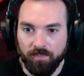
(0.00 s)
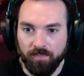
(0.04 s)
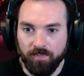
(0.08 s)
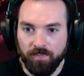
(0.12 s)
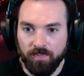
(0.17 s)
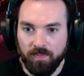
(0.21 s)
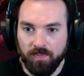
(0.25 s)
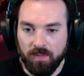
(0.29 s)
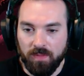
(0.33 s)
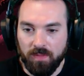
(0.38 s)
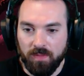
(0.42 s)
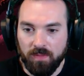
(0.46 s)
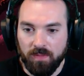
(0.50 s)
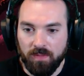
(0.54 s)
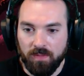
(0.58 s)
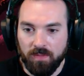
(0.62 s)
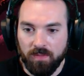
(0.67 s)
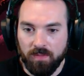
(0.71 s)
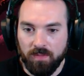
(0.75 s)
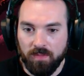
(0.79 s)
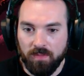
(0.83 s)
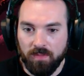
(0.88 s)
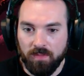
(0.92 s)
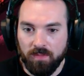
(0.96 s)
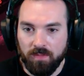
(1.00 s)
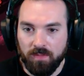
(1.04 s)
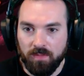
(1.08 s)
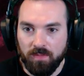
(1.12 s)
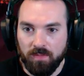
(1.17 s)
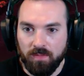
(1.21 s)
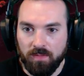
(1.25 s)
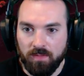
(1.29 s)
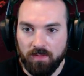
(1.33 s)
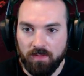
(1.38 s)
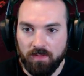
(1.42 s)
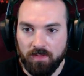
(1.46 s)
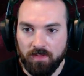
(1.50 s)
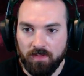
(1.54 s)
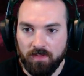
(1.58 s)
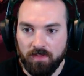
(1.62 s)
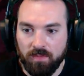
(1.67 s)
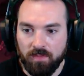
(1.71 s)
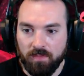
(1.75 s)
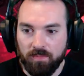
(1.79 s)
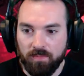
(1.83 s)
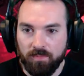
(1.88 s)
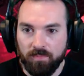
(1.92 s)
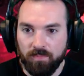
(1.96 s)

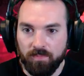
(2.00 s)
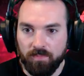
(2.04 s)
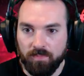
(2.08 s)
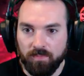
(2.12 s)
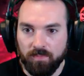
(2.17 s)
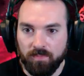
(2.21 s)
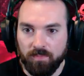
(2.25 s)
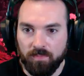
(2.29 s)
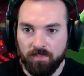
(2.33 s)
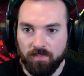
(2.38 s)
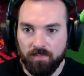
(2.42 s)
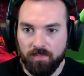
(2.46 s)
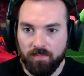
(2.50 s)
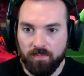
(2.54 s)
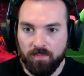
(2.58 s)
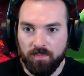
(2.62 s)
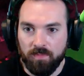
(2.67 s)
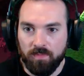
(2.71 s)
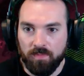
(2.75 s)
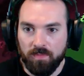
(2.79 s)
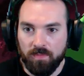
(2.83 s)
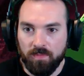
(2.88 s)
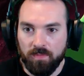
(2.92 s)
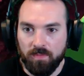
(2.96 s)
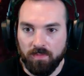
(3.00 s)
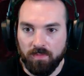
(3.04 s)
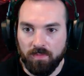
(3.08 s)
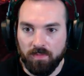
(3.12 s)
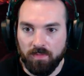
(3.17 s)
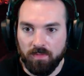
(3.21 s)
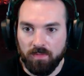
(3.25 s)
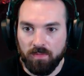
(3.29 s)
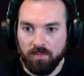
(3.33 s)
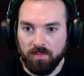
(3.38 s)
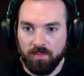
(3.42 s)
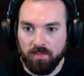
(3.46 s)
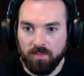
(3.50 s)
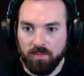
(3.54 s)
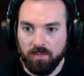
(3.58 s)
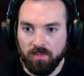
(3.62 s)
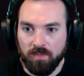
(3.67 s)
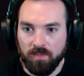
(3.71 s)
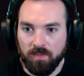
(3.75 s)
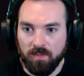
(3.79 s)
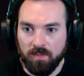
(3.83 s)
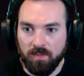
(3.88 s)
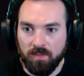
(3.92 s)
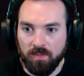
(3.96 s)

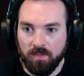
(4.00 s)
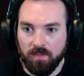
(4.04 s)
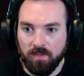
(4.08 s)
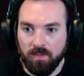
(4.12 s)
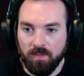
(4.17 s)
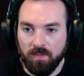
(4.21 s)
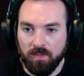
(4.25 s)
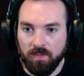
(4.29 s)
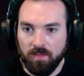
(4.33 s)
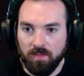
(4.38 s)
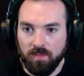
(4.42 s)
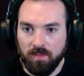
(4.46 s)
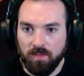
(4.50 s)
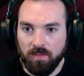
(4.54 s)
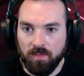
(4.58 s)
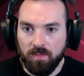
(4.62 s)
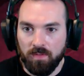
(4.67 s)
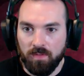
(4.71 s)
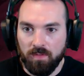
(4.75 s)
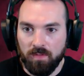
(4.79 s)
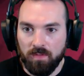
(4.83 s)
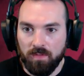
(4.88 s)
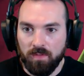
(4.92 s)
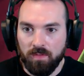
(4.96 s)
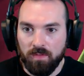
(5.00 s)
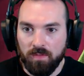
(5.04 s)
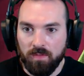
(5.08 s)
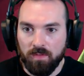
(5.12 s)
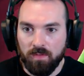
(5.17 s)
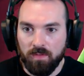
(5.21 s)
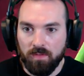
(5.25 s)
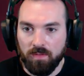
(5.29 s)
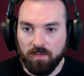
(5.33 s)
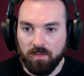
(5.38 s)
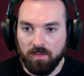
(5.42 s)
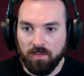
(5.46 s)
Nobody speaks.